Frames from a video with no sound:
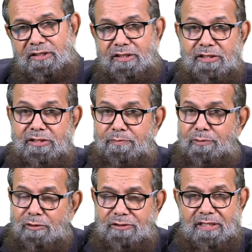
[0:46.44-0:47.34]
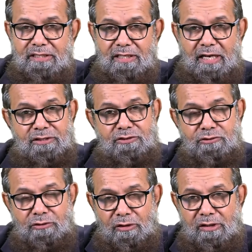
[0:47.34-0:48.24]
In the process, I
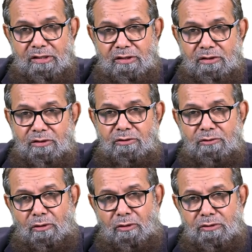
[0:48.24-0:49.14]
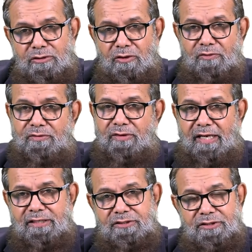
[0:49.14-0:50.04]
saw lots of
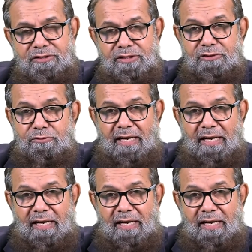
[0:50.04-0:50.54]
writers' into